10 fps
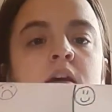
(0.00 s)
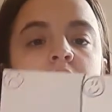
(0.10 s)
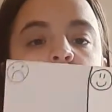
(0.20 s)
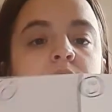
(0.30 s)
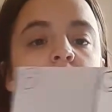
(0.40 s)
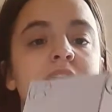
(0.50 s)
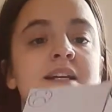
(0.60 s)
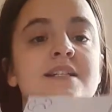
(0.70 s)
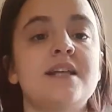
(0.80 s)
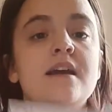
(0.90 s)
and then we've got
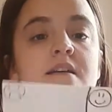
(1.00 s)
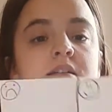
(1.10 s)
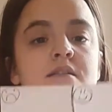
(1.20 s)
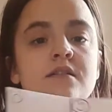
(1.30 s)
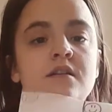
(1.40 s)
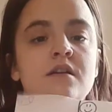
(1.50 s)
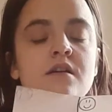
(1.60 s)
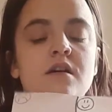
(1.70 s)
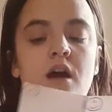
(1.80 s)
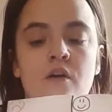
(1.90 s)
excited.
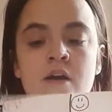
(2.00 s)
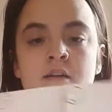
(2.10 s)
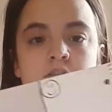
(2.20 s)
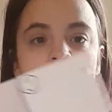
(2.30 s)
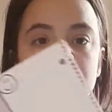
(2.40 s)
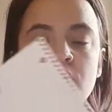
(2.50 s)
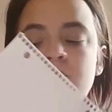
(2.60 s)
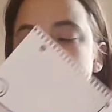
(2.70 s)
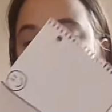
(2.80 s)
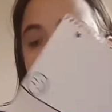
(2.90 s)
All right, so the very
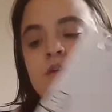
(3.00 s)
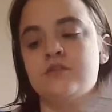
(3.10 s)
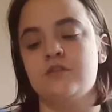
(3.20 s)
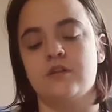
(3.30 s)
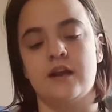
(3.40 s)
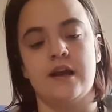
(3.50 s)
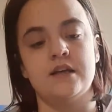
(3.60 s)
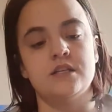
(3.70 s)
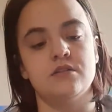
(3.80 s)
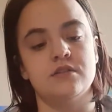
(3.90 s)
first question you're going to
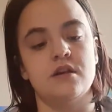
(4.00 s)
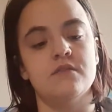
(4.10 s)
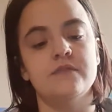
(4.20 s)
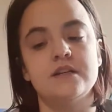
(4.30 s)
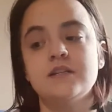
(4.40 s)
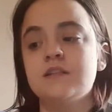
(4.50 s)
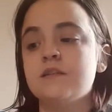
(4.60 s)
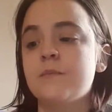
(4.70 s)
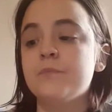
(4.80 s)
ask yourself is,